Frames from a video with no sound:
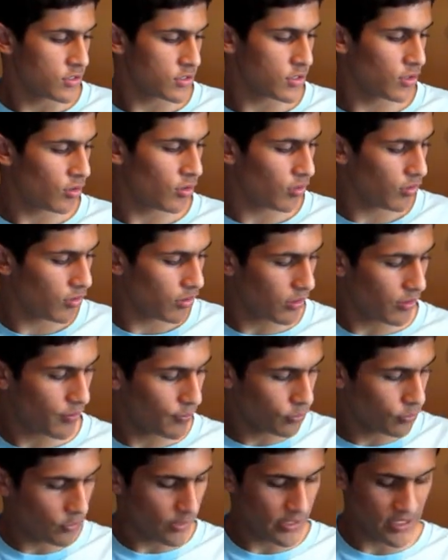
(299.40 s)
So the
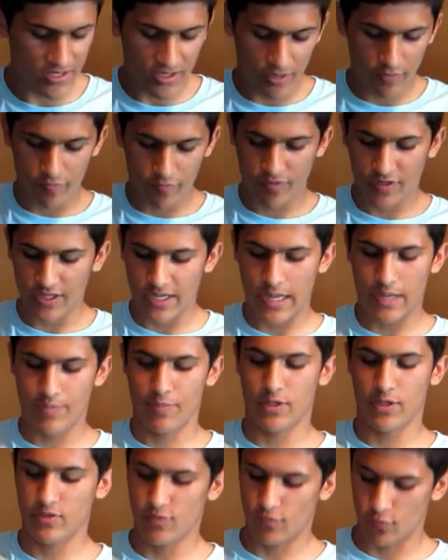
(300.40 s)
price of the
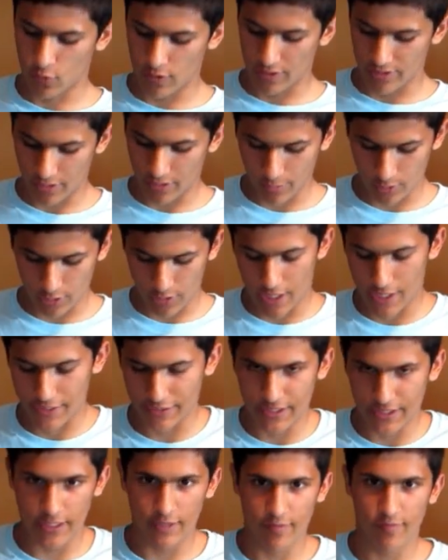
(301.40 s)
Apex 40 Double
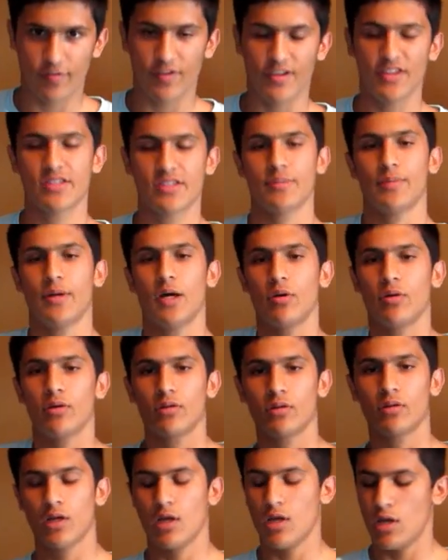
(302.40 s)
Concave is about